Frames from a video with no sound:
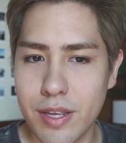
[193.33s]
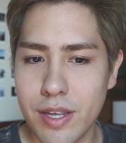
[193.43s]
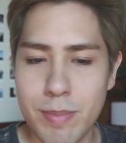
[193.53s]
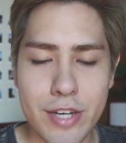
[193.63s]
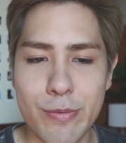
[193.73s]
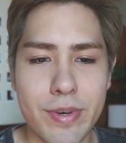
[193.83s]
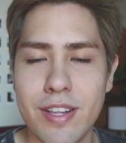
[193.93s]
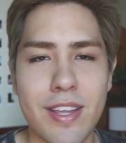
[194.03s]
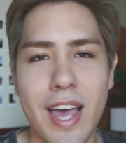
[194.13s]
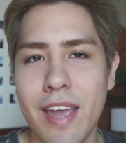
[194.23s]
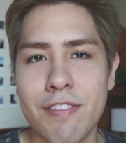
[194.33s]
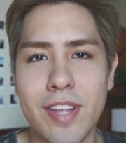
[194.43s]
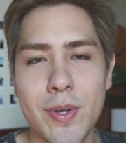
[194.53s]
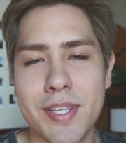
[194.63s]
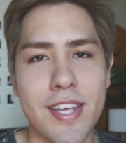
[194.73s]
In Metro Manila, I
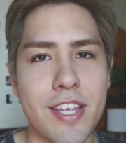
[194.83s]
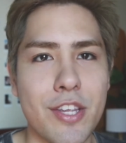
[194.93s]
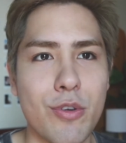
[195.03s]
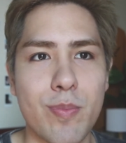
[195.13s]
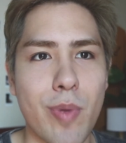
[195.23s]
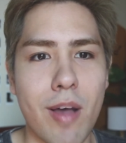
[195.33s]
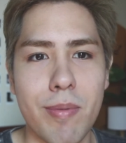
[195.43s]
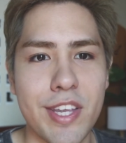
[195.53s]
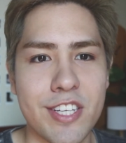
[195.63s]
would say you would probably